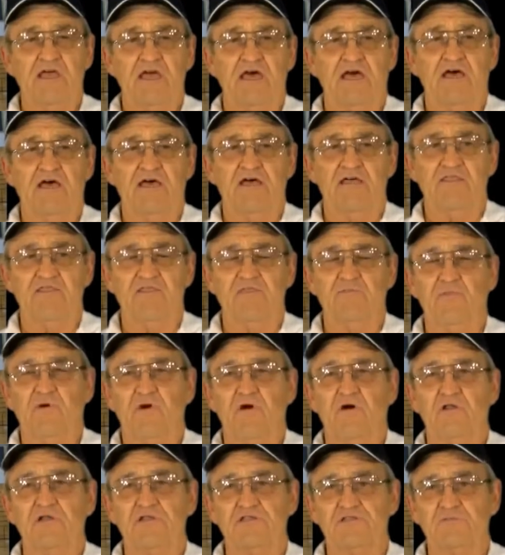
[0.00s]
the
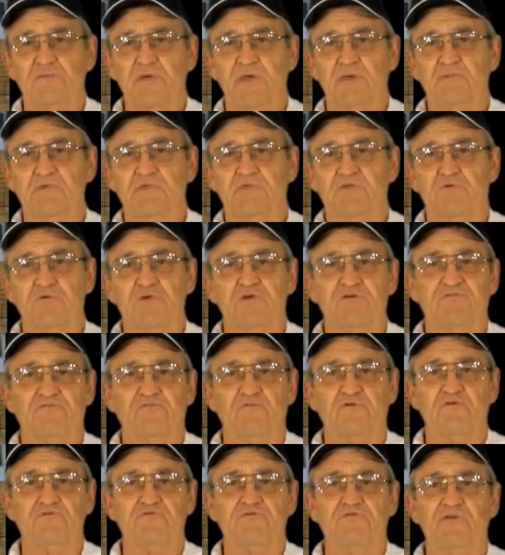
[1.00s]
ball is maybe 3 or
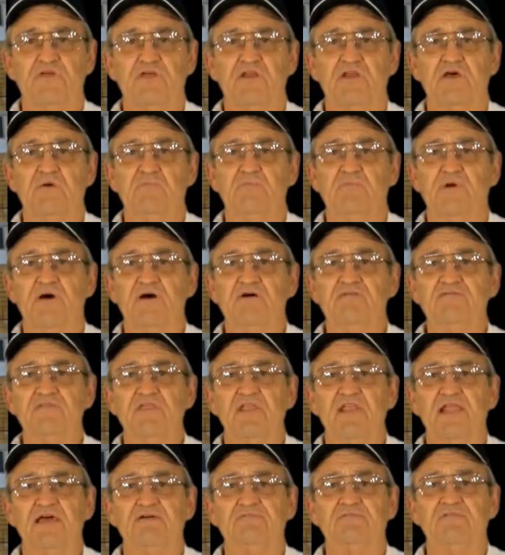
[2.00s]
4 feet above
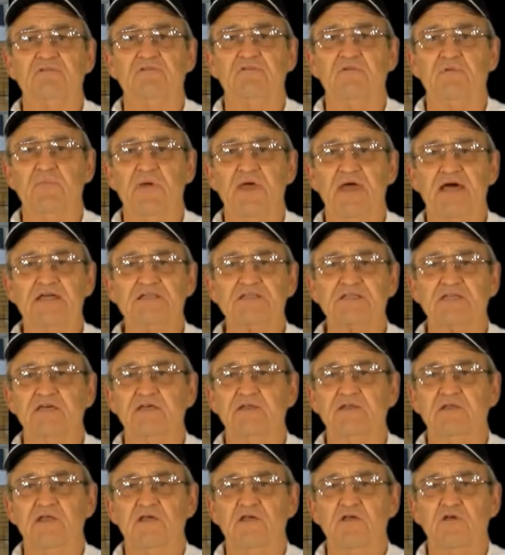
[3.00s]
the level of the
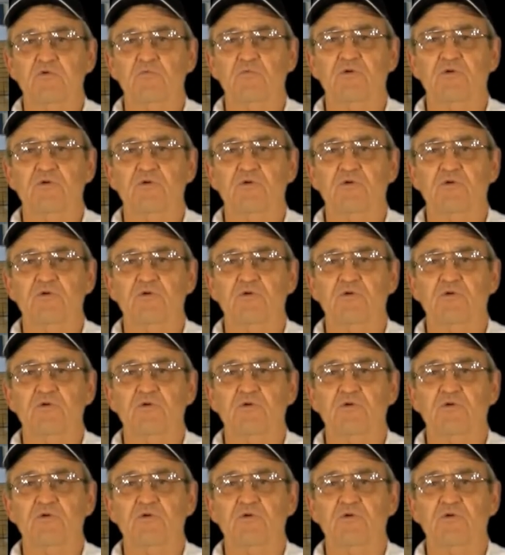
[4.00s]
basket,